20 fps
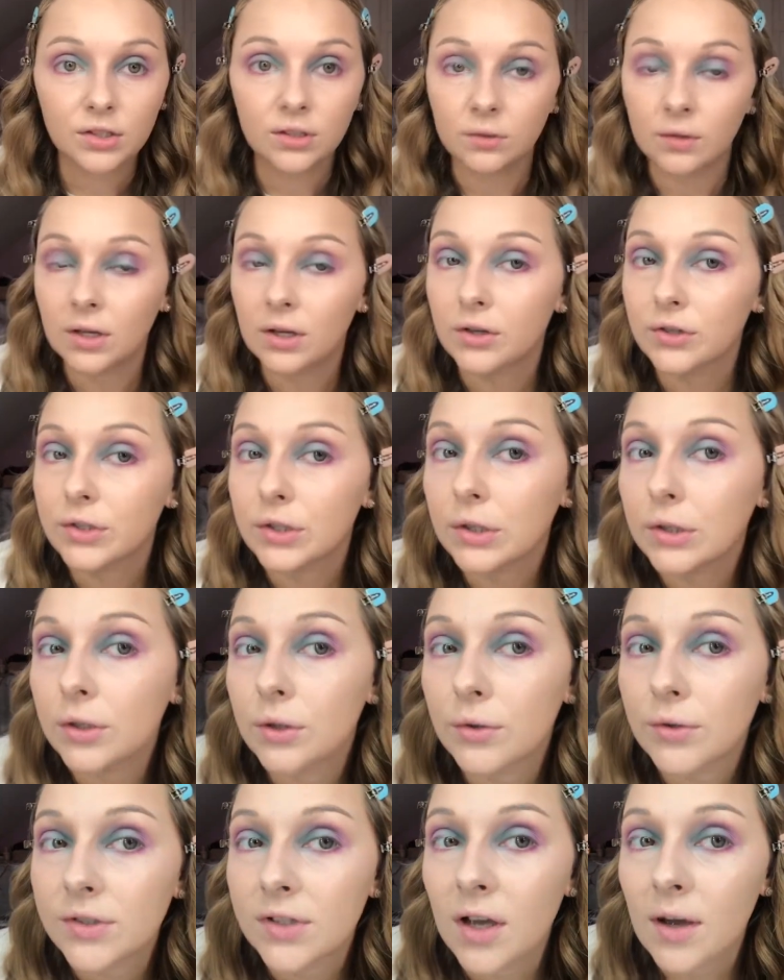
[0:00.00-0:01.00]
Here's a
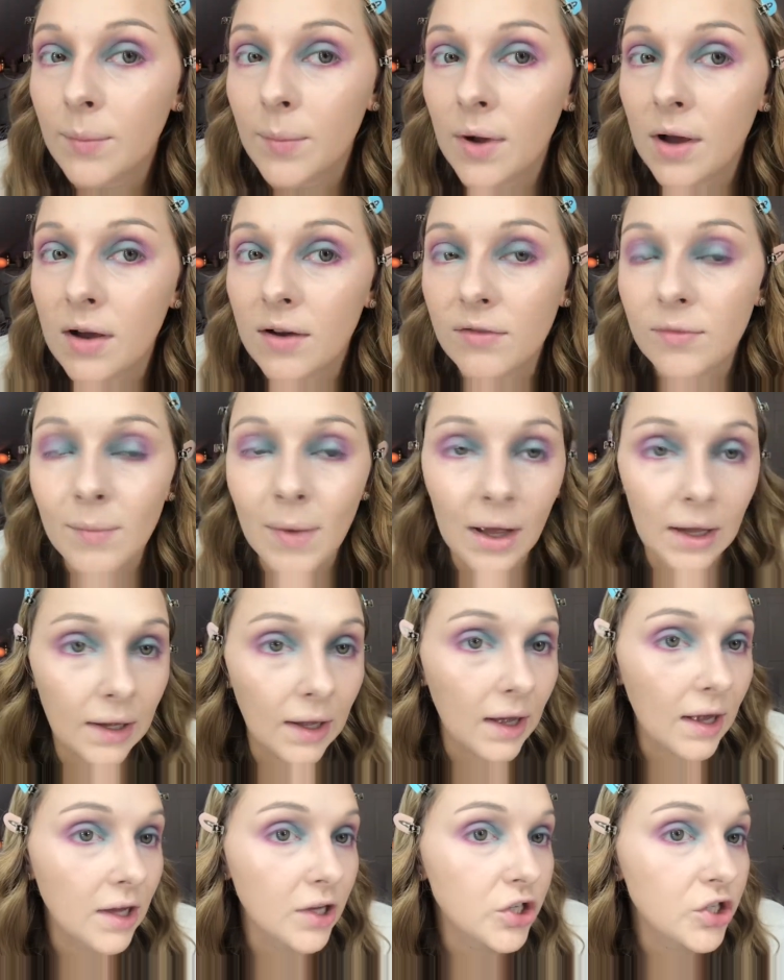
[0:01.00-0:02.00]
close-up of my
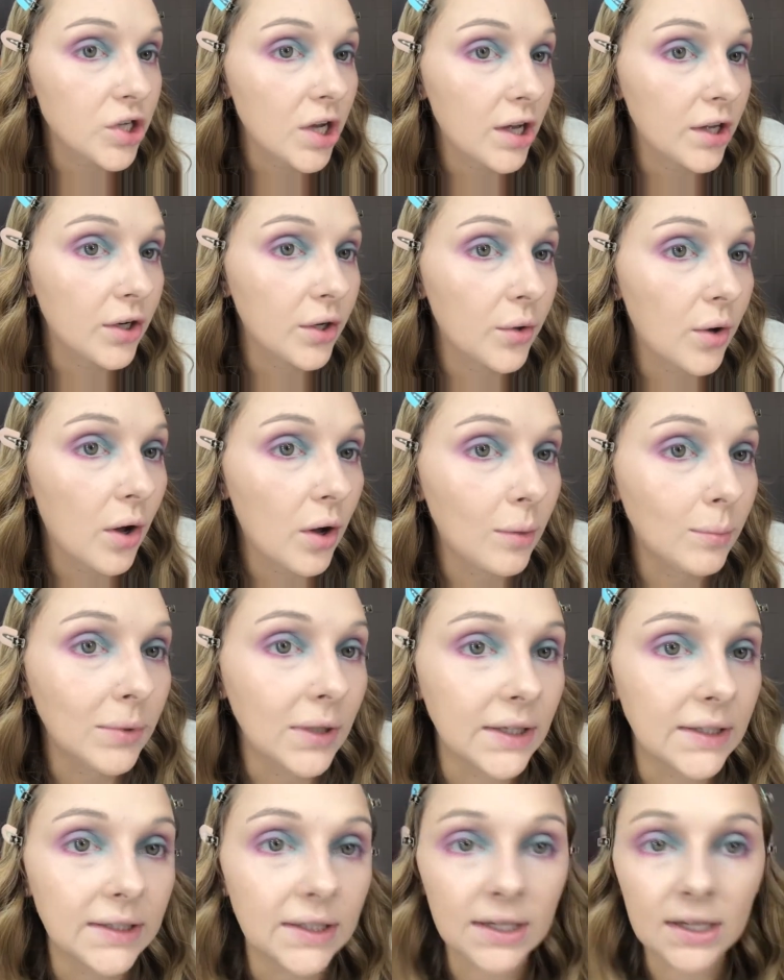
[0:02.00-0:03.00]
eyeshadow all
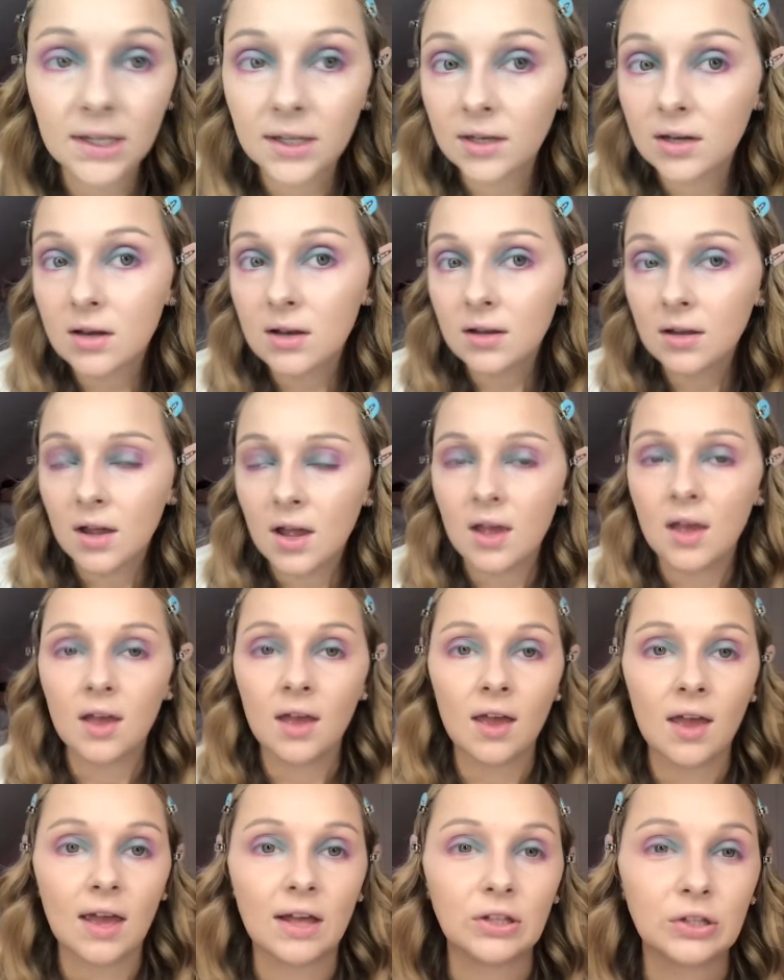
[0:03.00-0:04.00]
blended in.
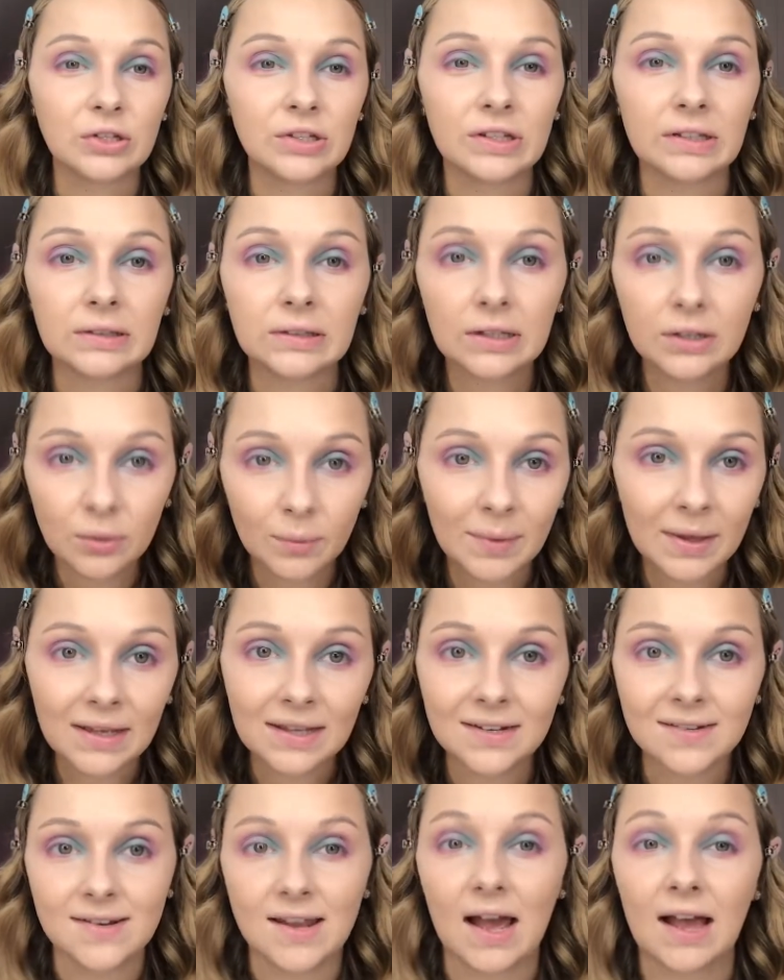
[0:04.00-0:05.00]
It looks a little
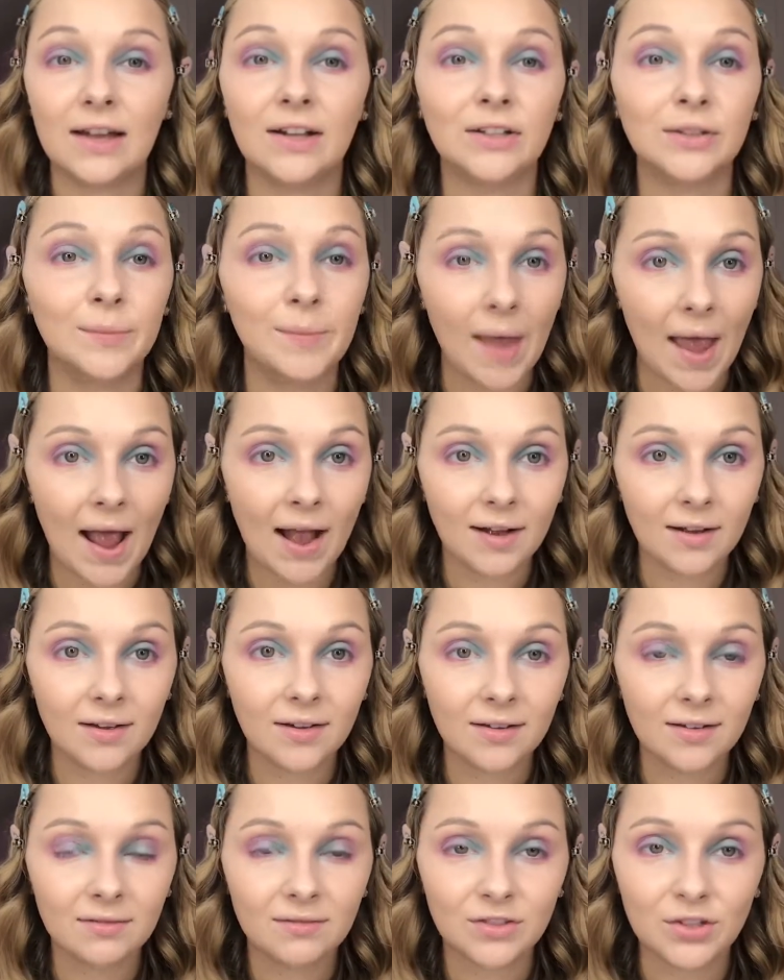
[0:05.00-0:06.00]
bit dialed back,
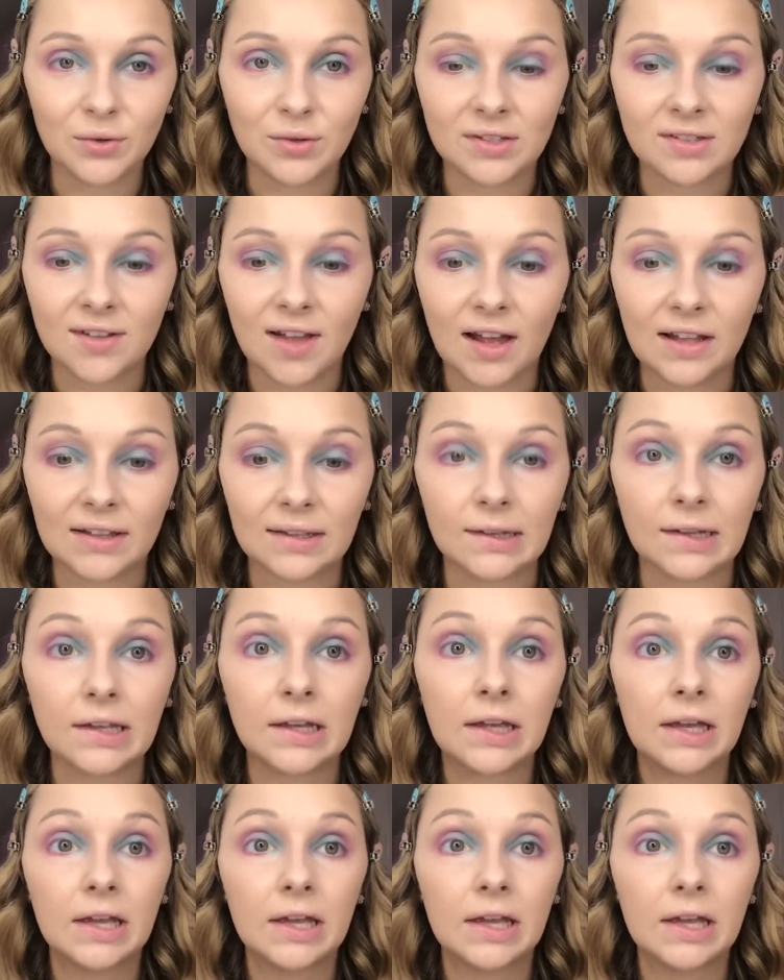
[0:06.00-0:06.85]
so it's not like